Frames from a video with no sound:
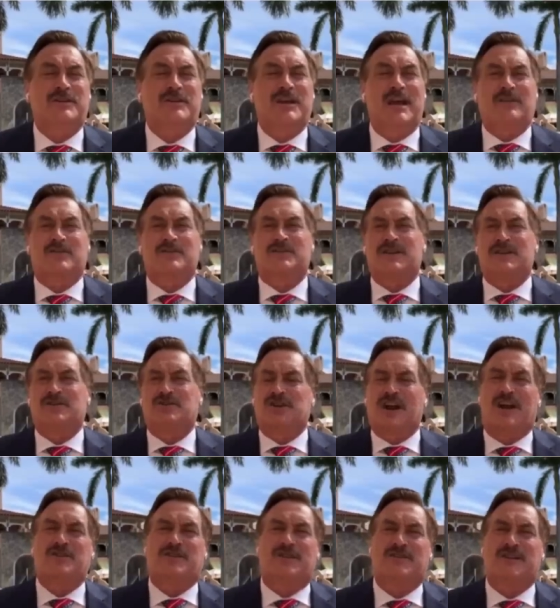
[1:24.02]
I don't think there's
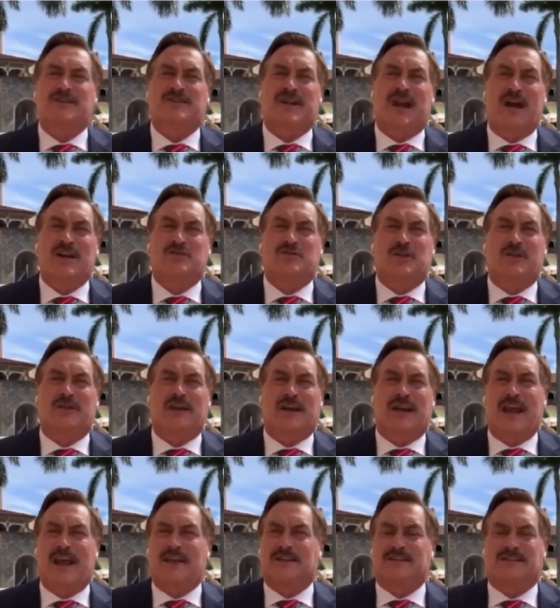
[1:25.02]
a judge in this
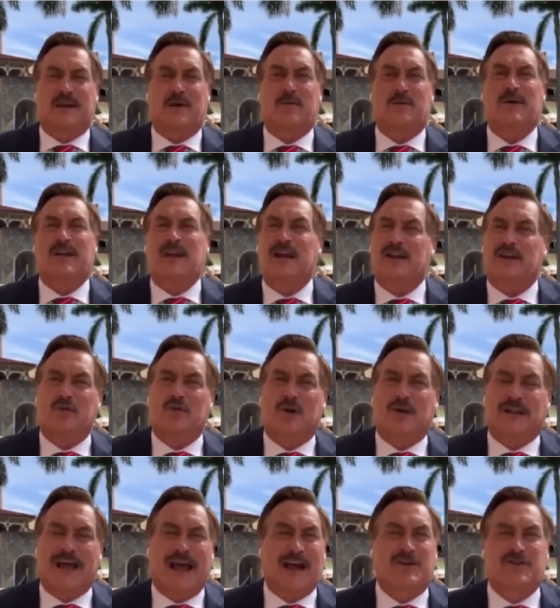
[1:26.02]
country that can't say we need
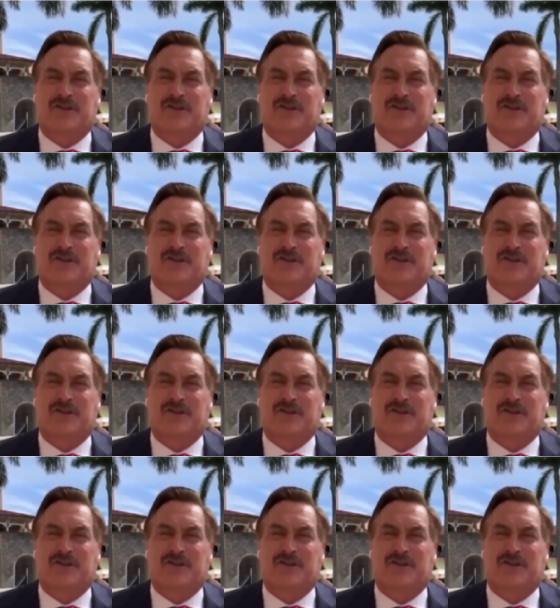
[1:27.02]
a new